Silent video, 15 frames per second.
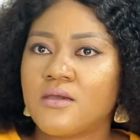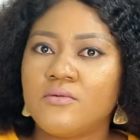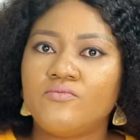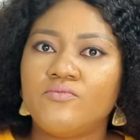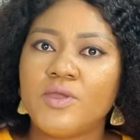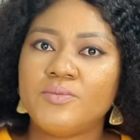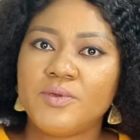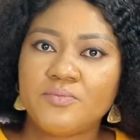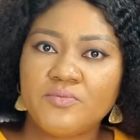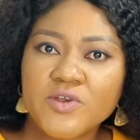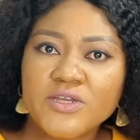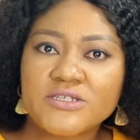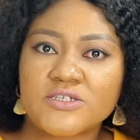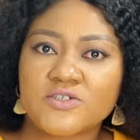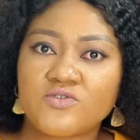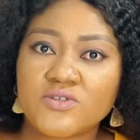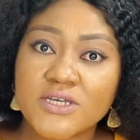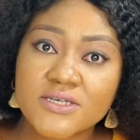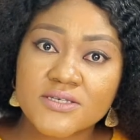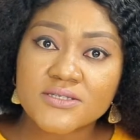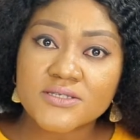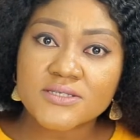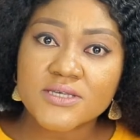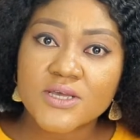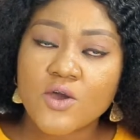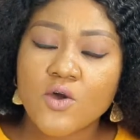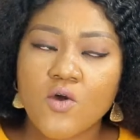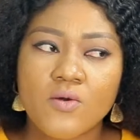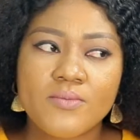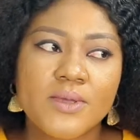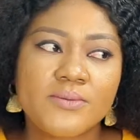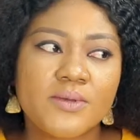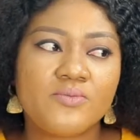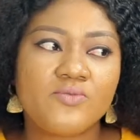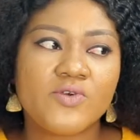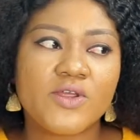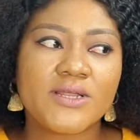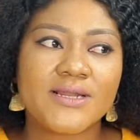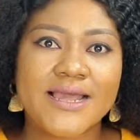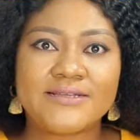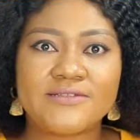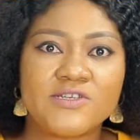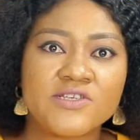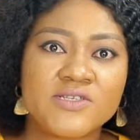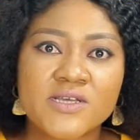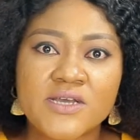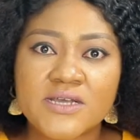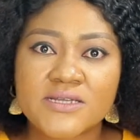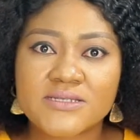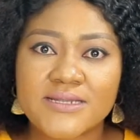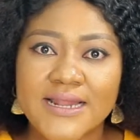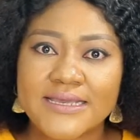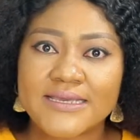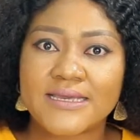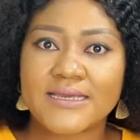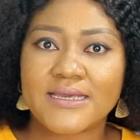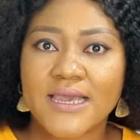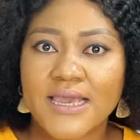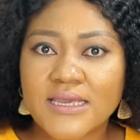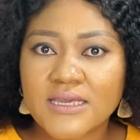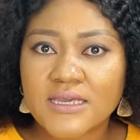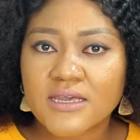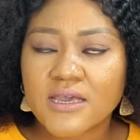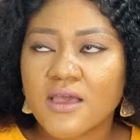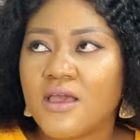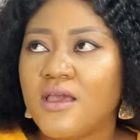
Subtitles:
maybe bring the drinks, or maybe bring like desserts, like a cake.